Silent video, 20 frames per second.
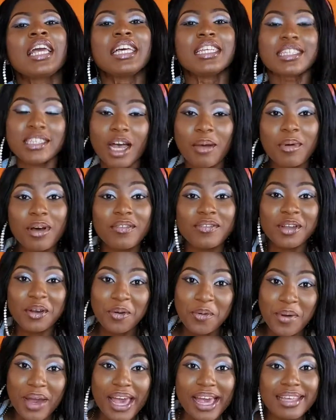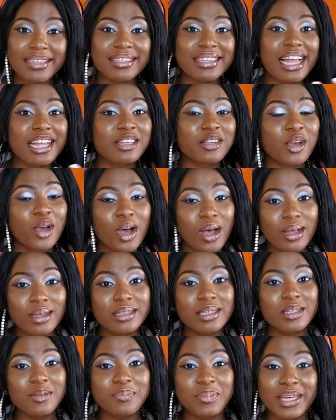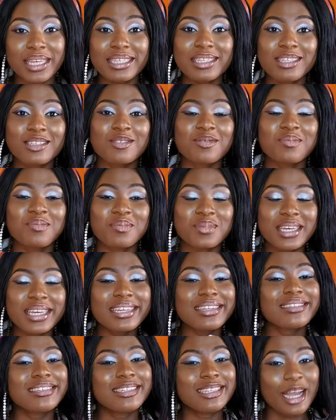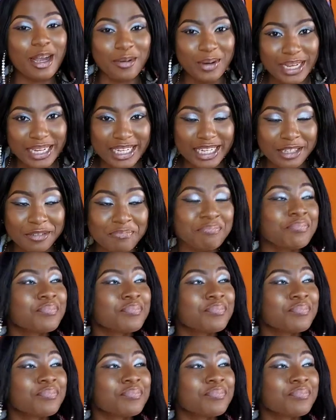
some of the ways that God speaks to me directly.